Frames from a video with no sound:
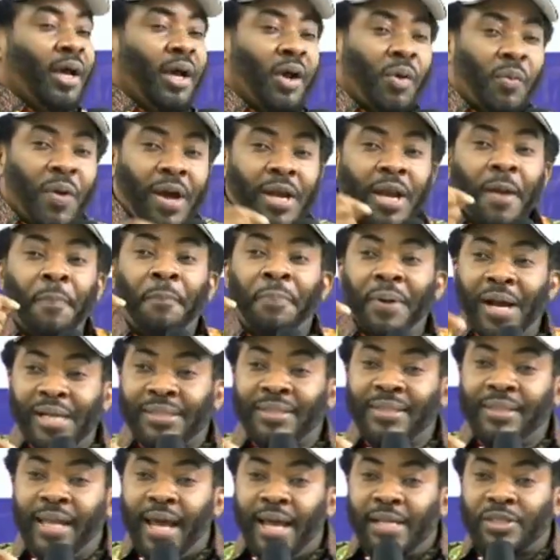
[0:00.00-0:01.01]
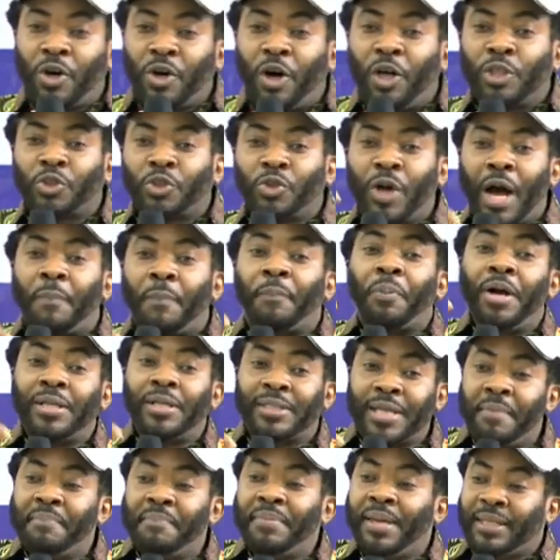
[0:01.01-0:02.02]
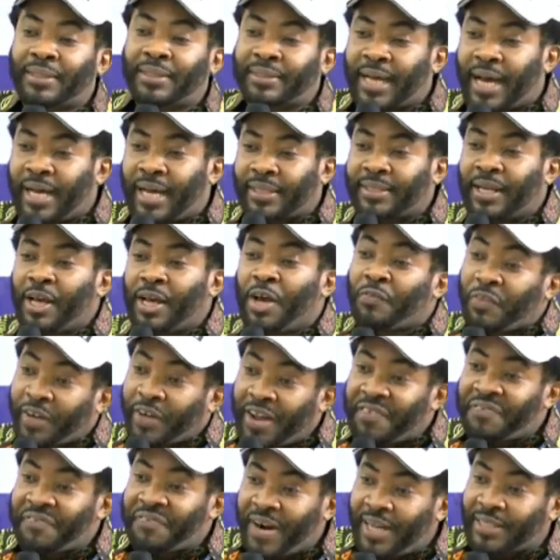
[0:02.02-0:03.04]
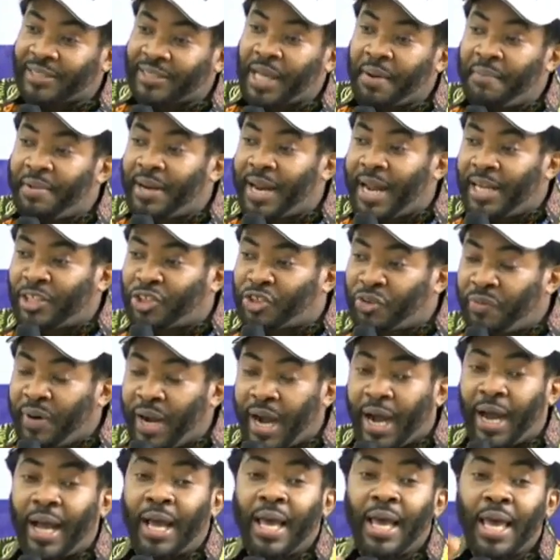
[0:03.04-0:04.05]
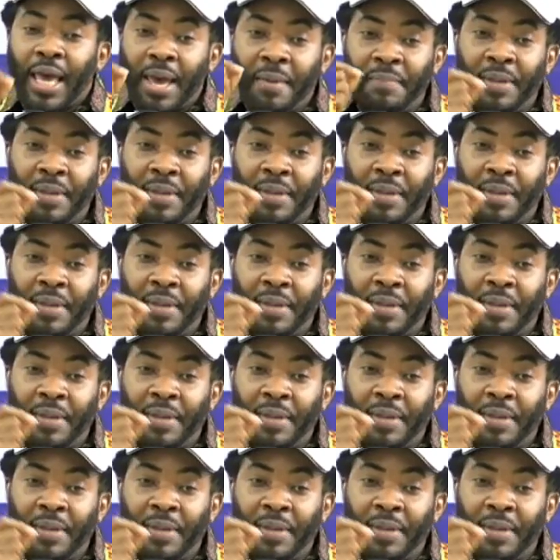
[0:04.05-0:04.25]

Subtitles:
when the president also appointed ministers, for the first time in Nigeria, a